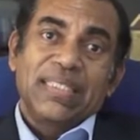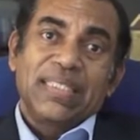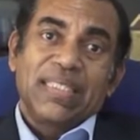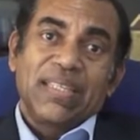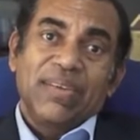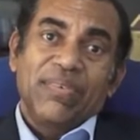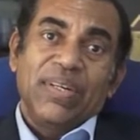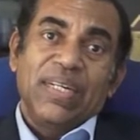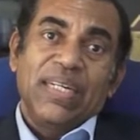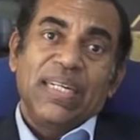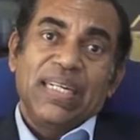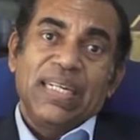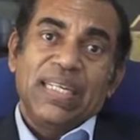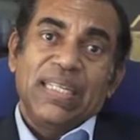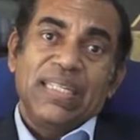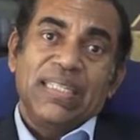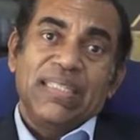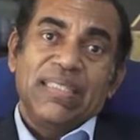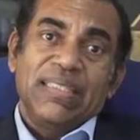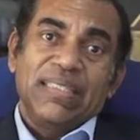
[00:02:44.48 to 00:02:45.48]

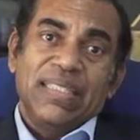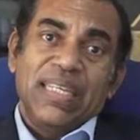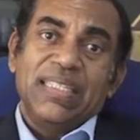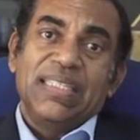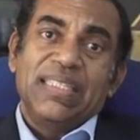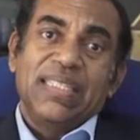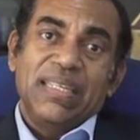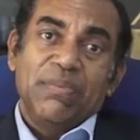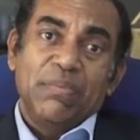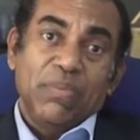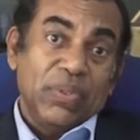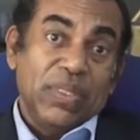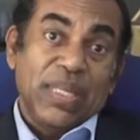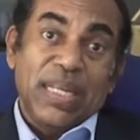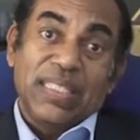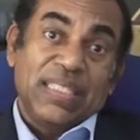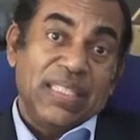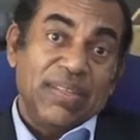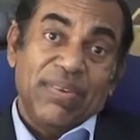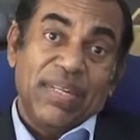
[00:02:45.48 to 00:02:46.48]
70, they say more
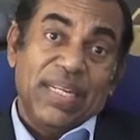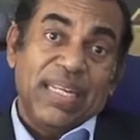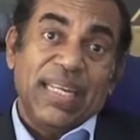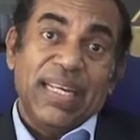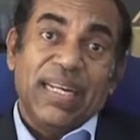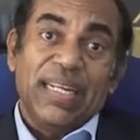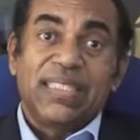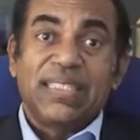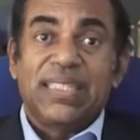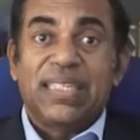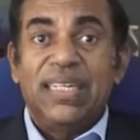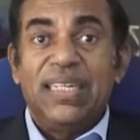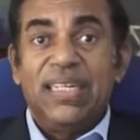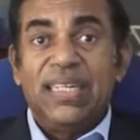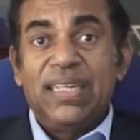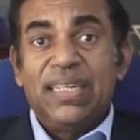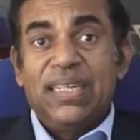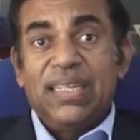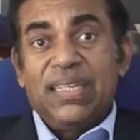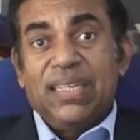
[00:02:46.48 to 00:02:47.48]
than 70 arrested,
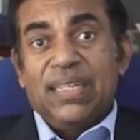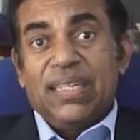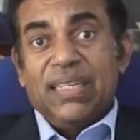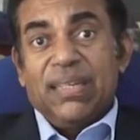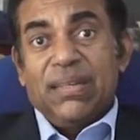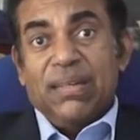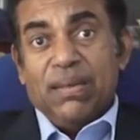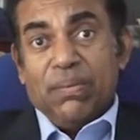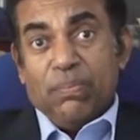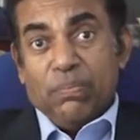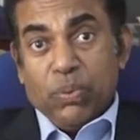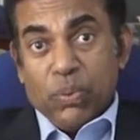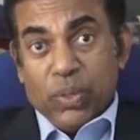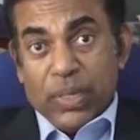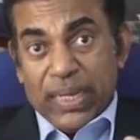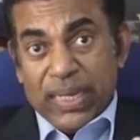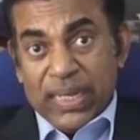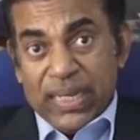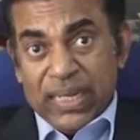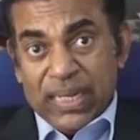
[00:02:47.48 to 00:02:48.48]

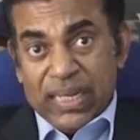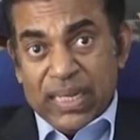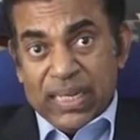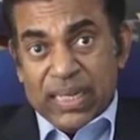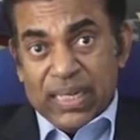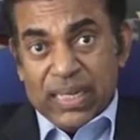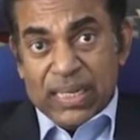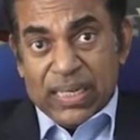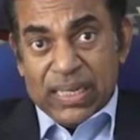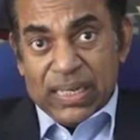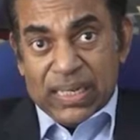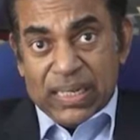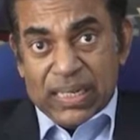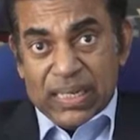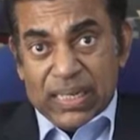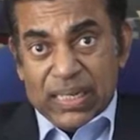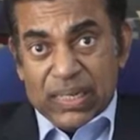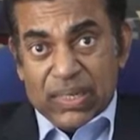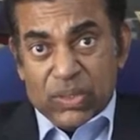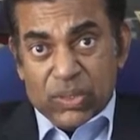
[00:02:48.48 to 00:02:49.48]
putting
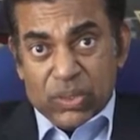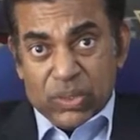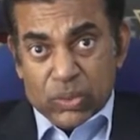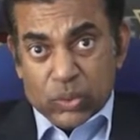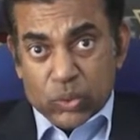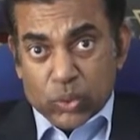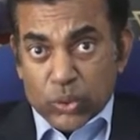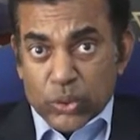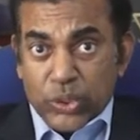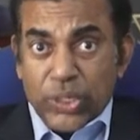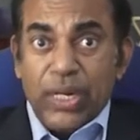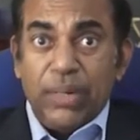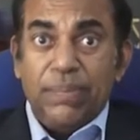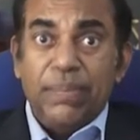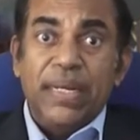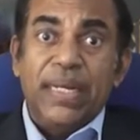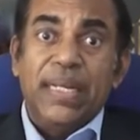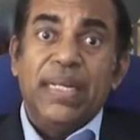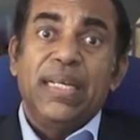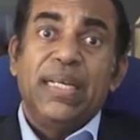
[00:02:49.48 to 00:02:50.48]
social
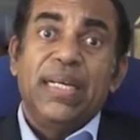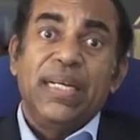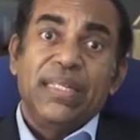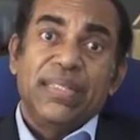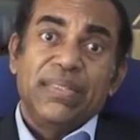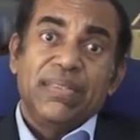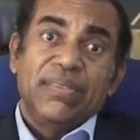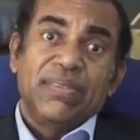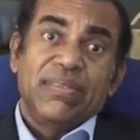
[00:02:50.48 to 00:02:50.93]
media